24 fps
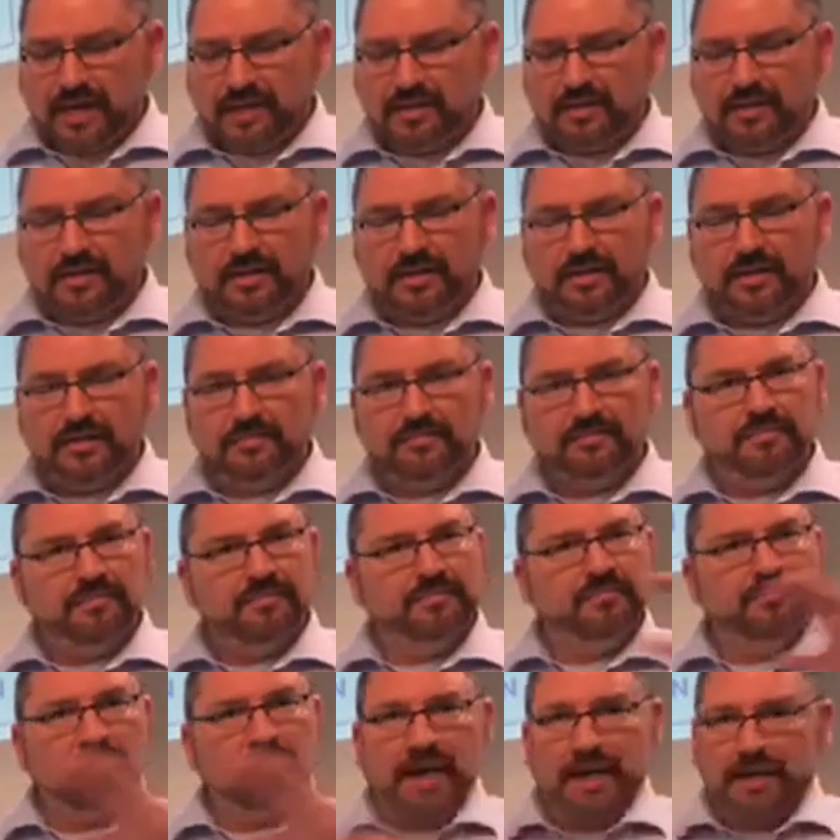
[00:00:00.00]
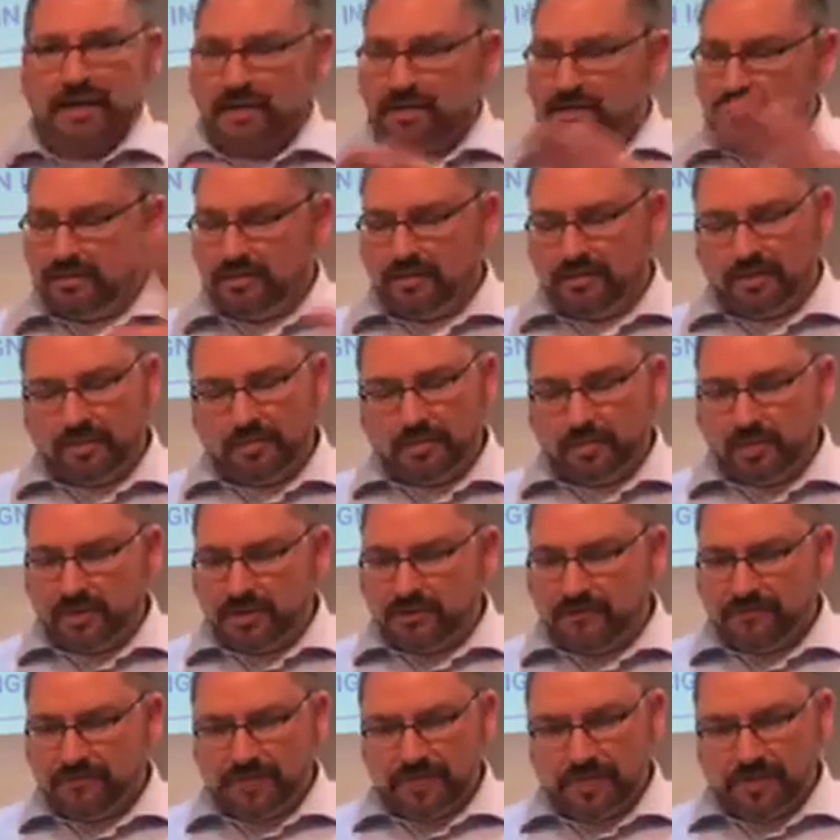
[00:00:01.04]
And uh, my little
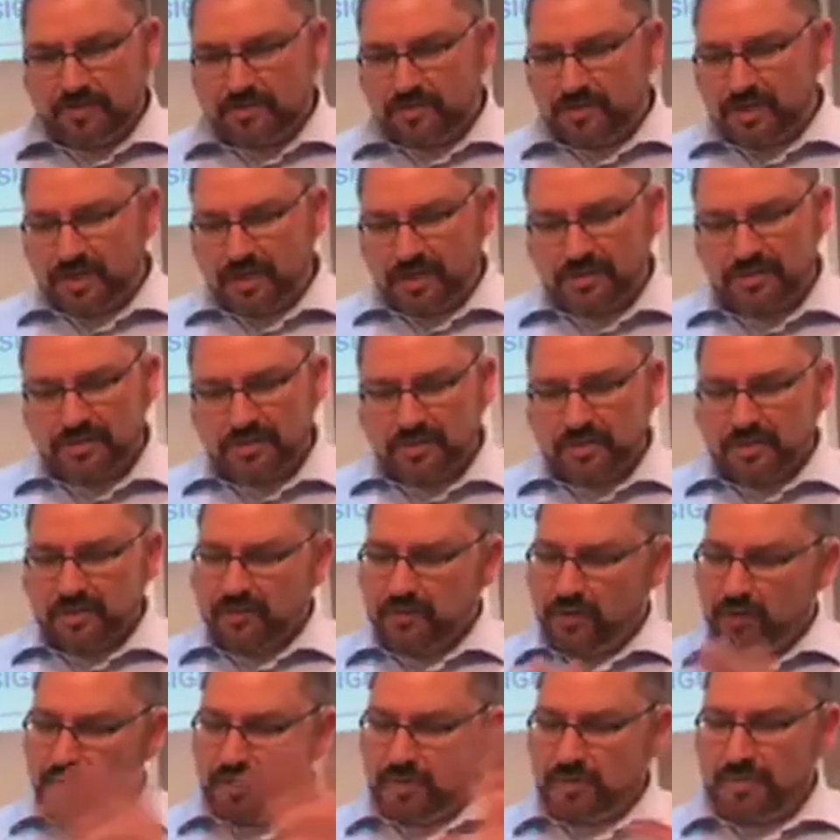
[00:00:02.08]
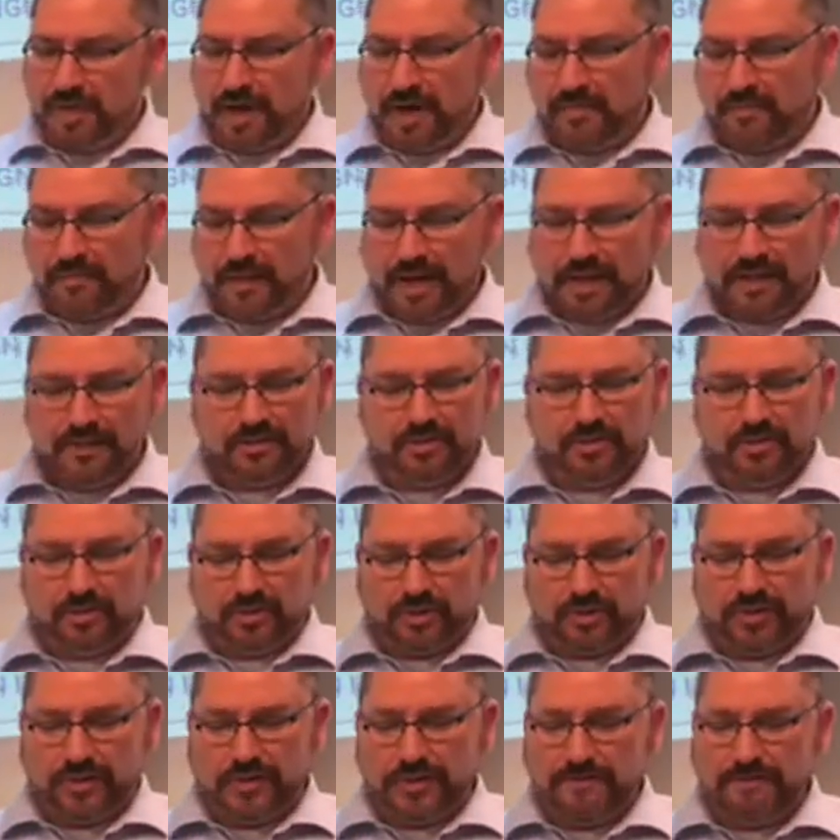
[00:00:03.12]
brief introduction, you've heard about my
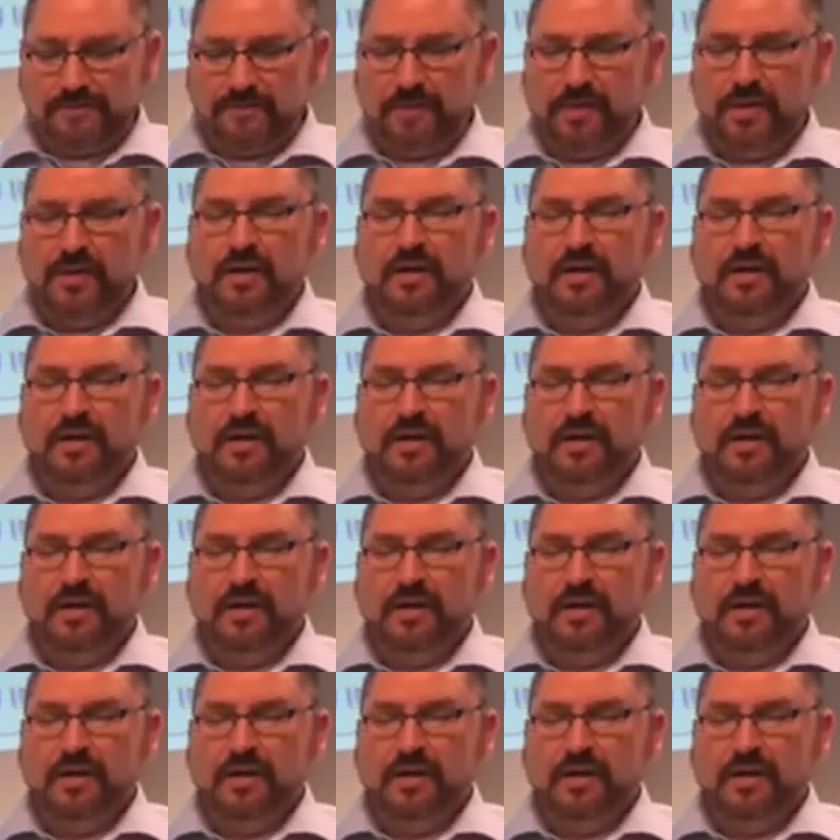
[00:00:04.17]
story.